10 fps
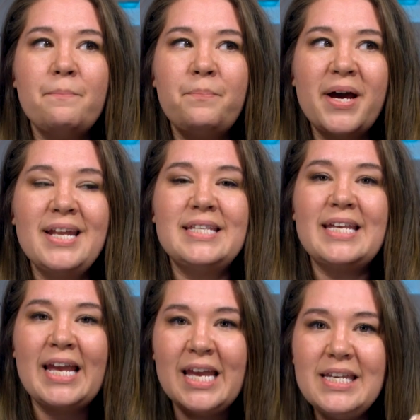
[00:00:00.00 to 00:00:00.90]
but it's
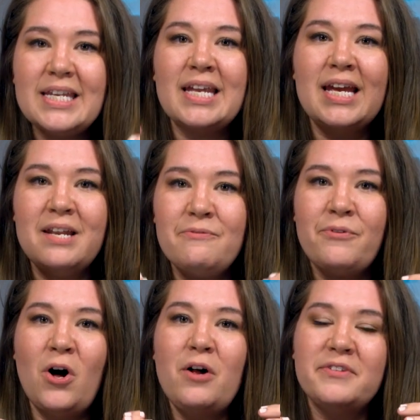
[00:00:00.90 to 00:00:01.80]
hidden
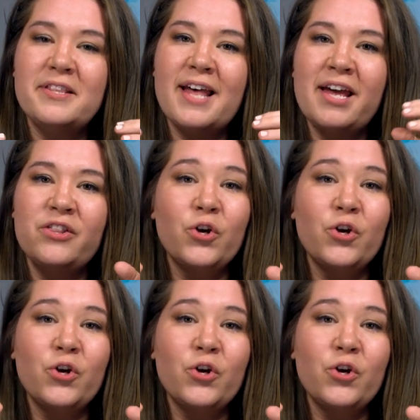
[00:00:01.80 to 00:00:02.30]
involved in that in